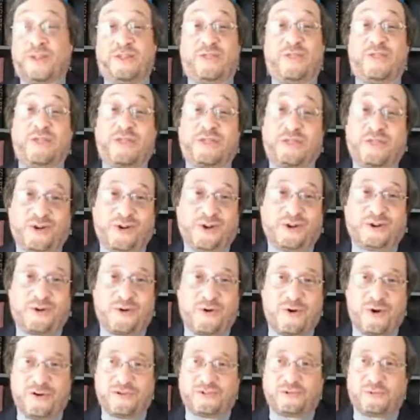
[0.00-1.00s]
The third
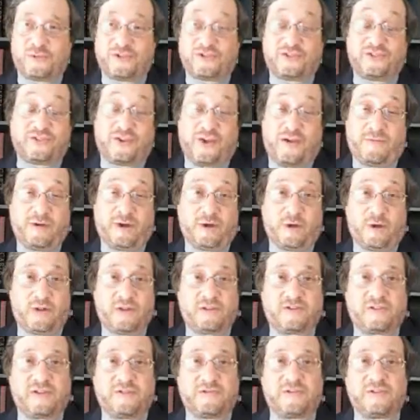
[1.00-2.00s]
course, which is covering
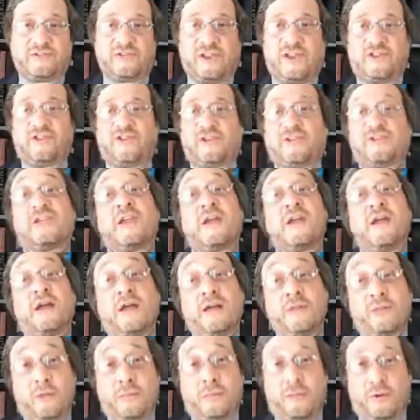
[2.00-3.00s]
early civilizations,
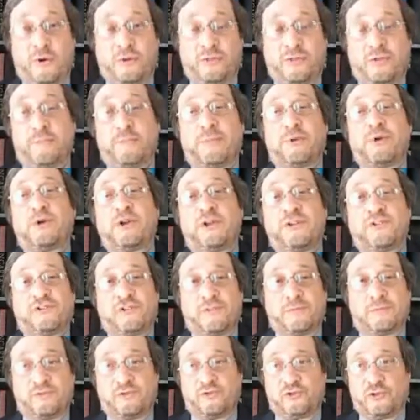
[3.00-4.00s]
the birth of
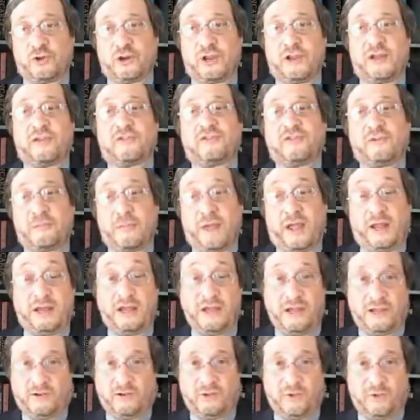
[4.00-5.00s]
Buddhism, Judaism,
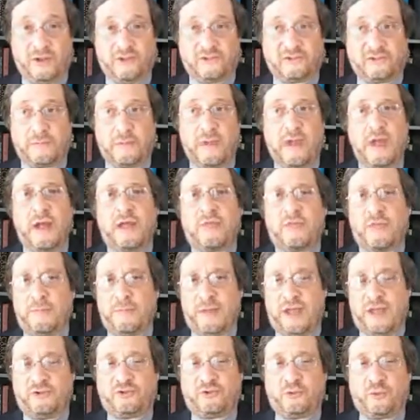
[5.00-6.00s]
and Hinduism. The
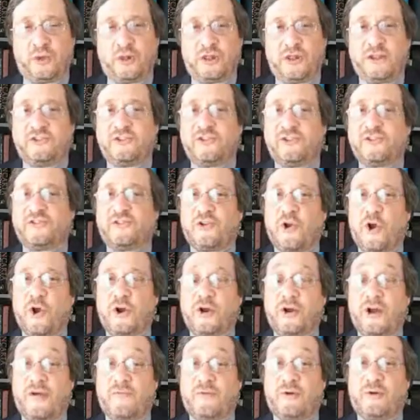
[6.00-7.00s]
major religions
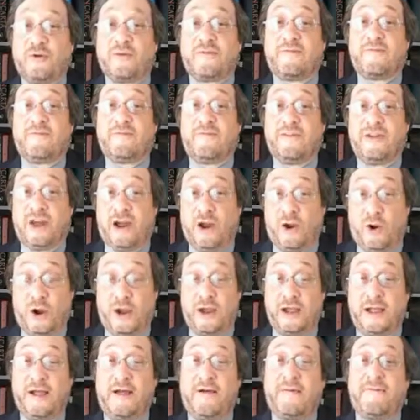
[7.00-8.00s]
are covered
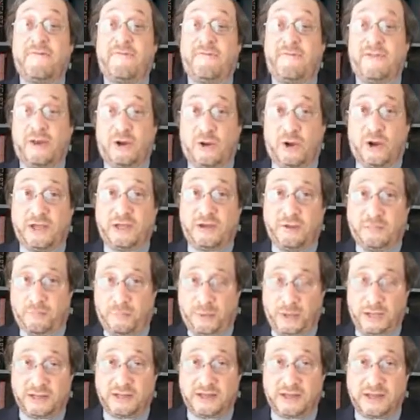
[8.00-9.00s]
very, very
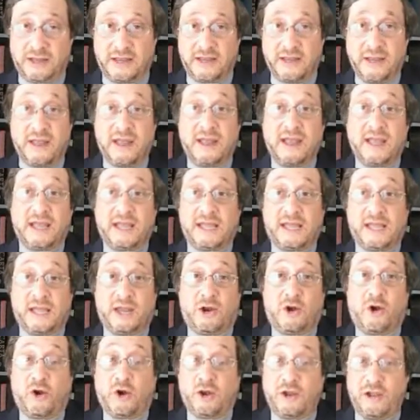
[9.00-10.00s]
completely
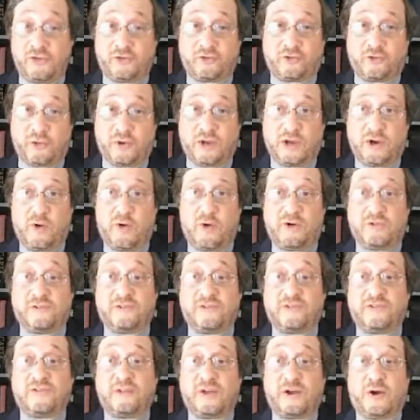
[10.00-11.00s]
in our history
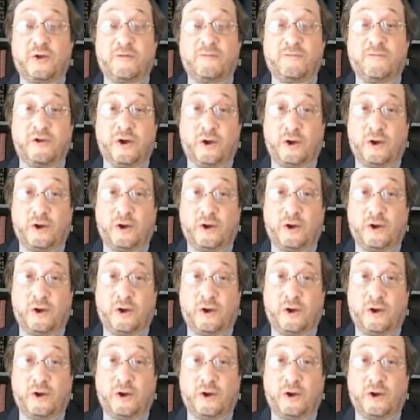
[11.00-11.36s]
courses. They are a